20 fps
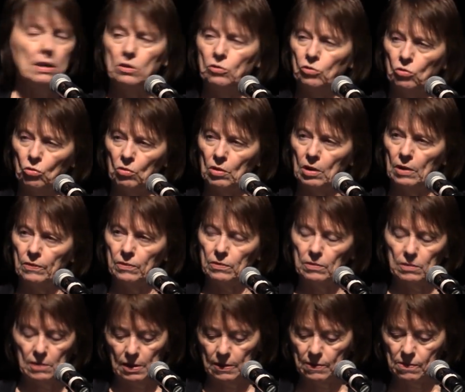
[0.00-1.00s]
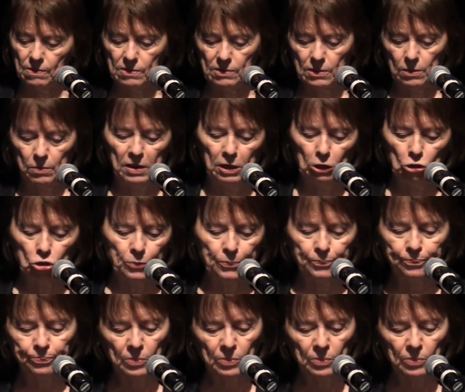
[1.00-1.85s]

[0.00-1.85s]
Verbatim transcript: you know, on on the page.